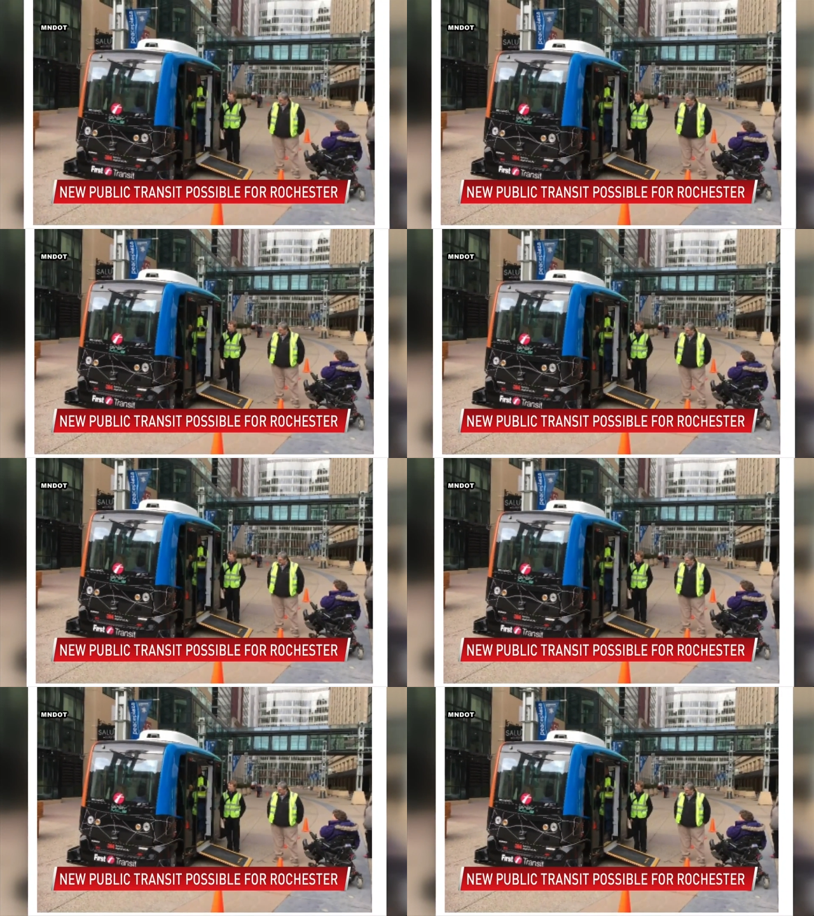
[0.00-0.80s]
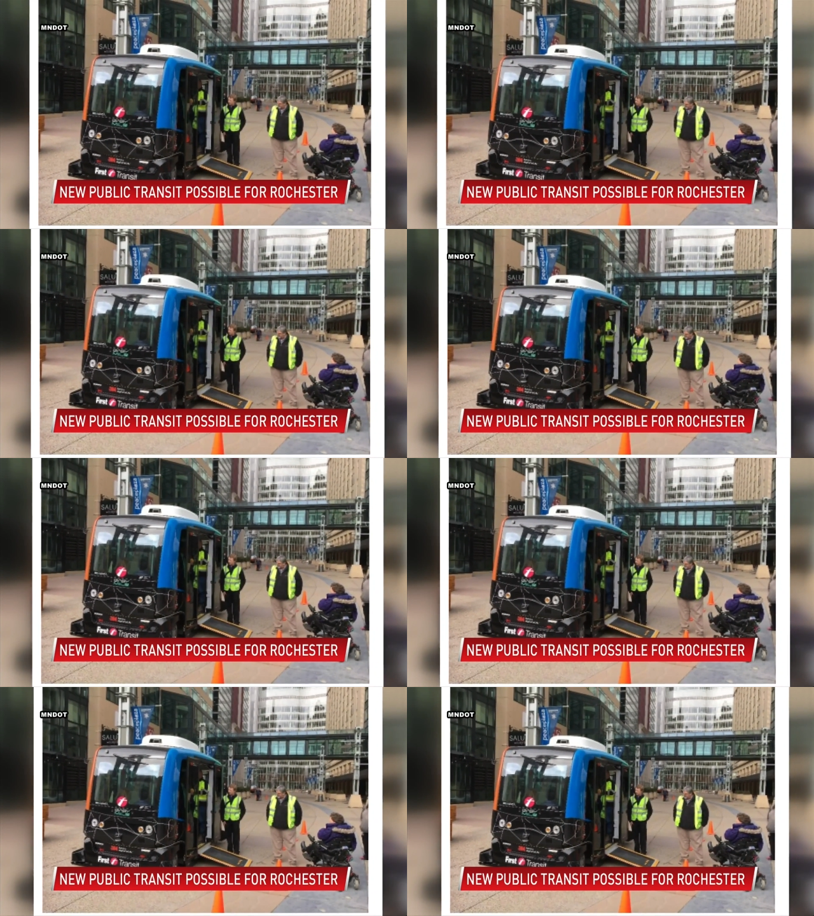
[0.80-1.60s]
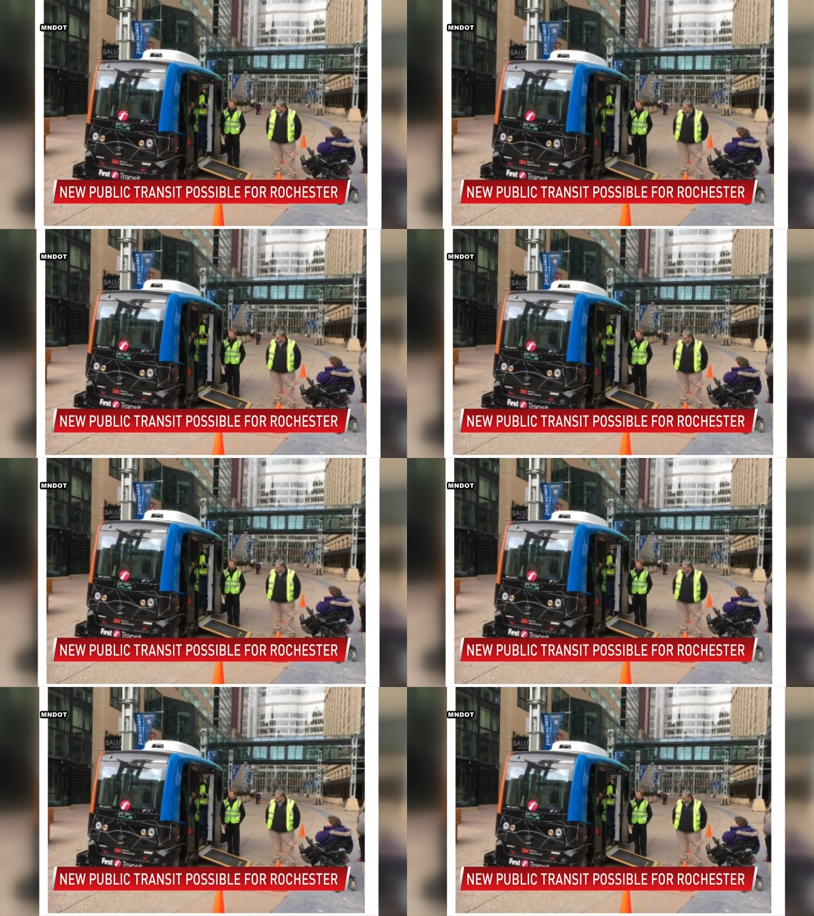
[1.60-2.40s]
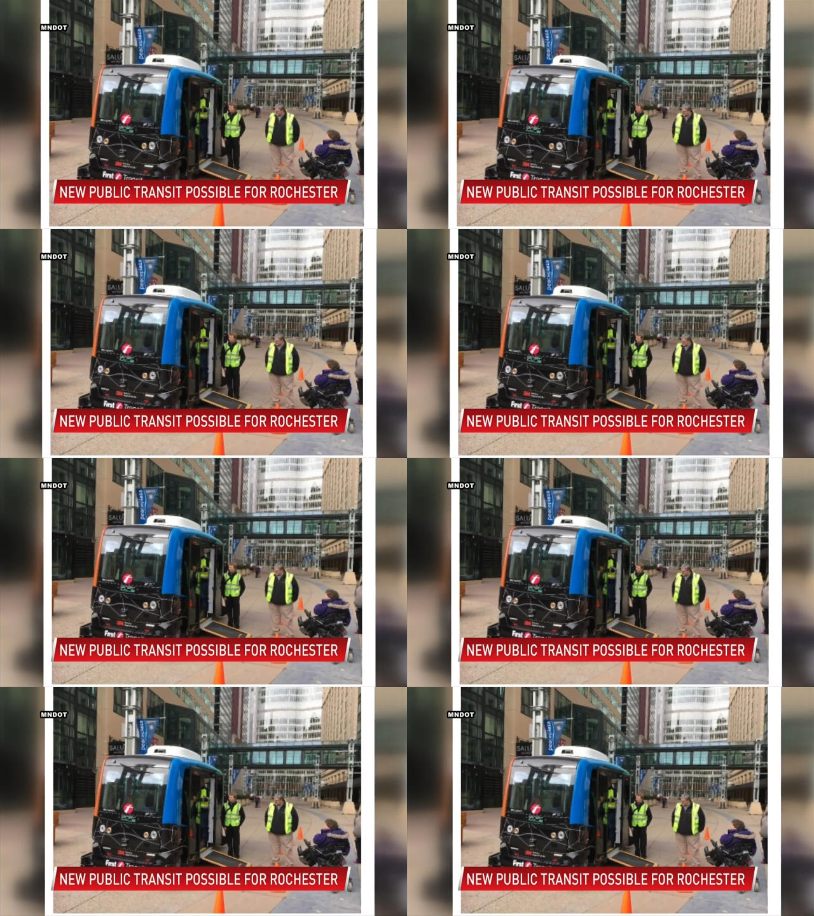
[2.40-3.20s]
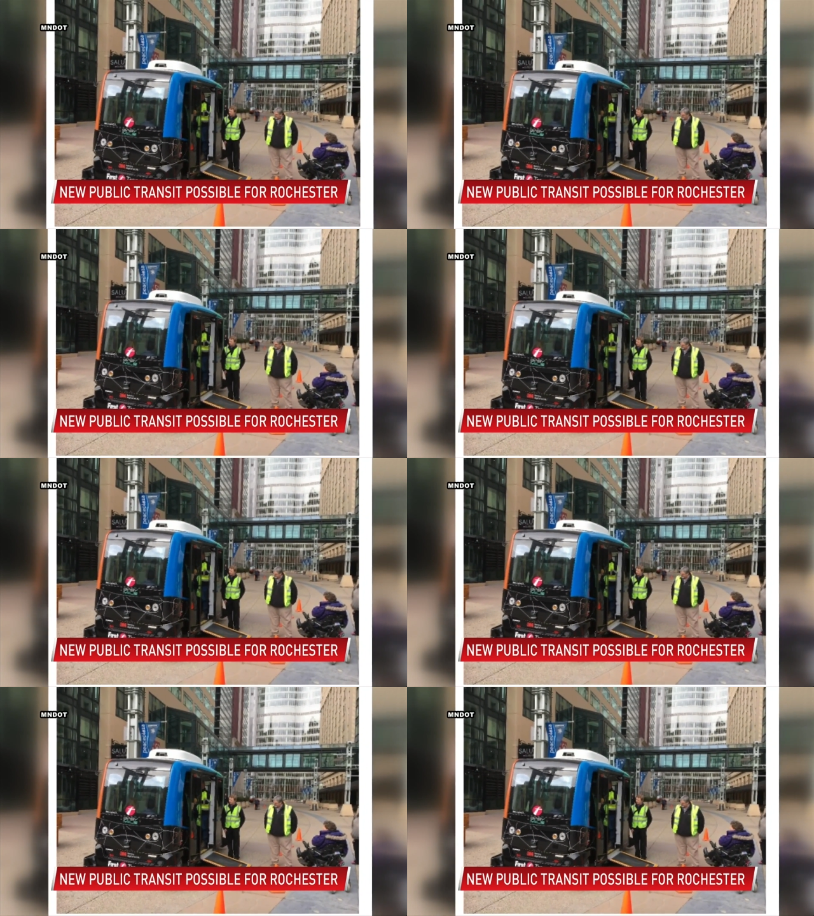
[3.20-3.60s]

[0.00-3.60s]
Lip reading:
No face is visible, so there are no lips to read.